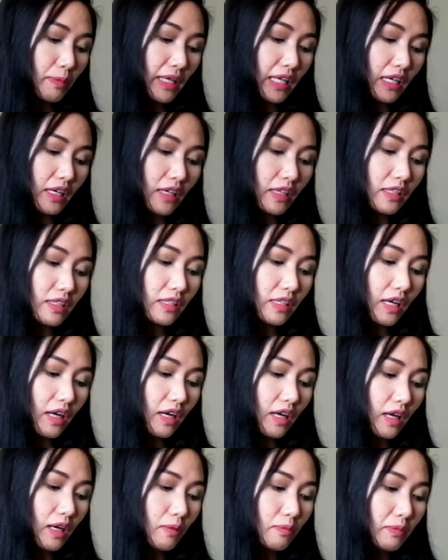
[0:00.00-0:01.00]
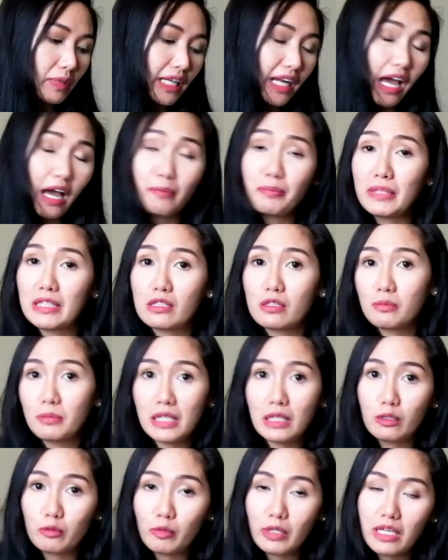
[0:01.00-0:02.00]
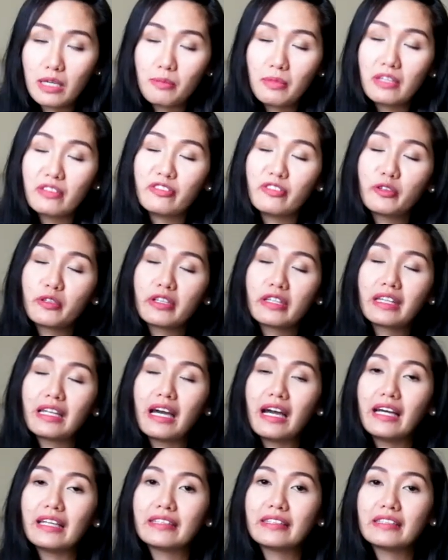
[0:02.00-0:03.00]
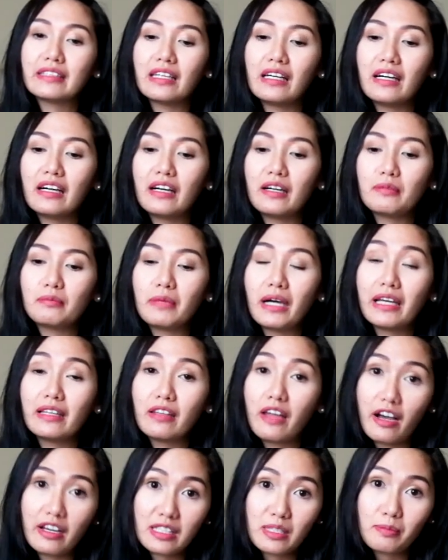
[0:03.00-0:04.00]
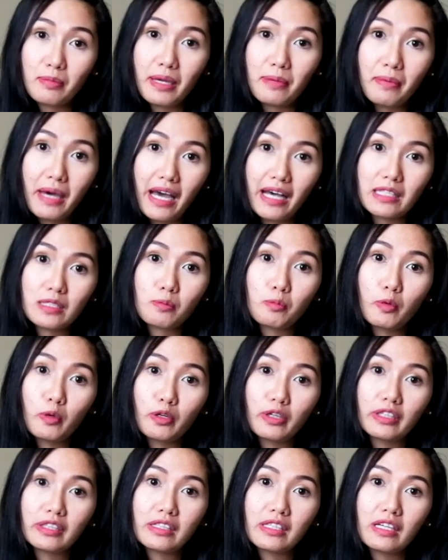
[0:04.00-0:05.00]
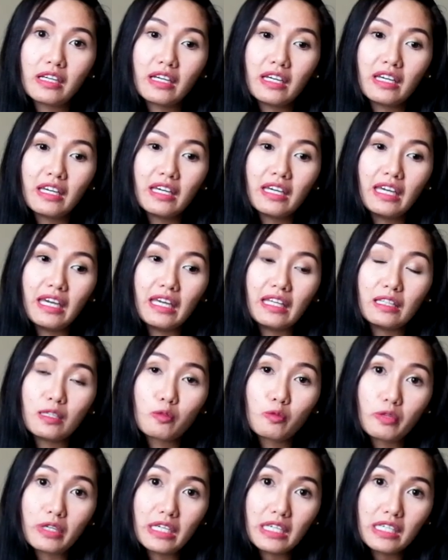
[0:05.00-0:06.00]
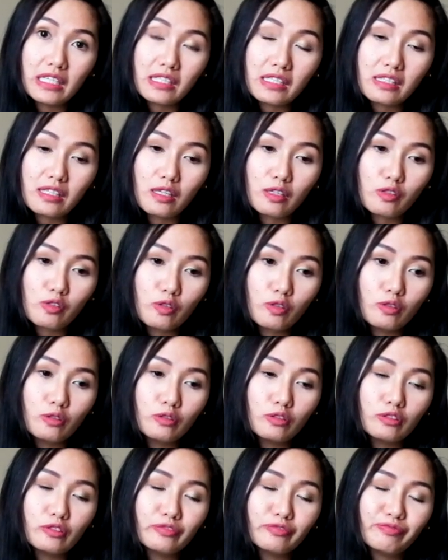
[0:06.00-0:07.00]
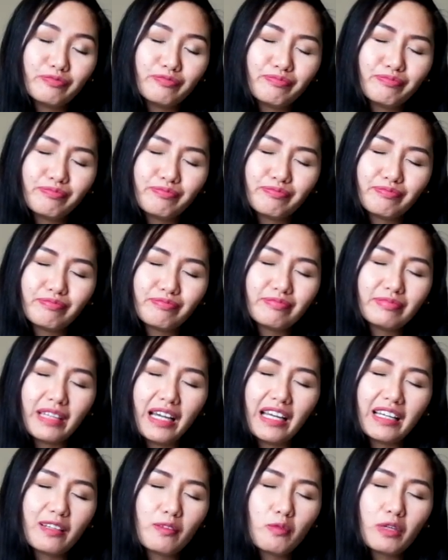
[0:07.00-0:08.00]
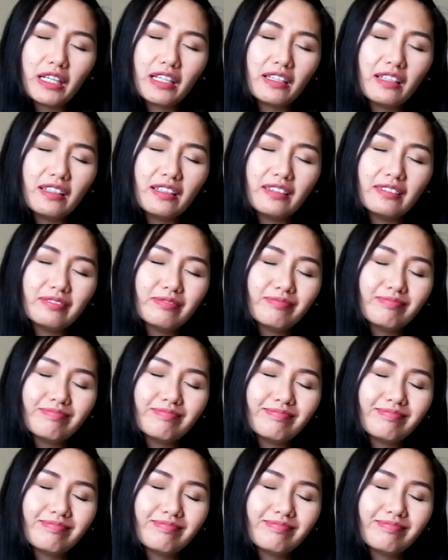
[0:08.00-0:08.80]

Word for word: because um, it happened to me already before that um, I lost my passport in Greece so I don't wanna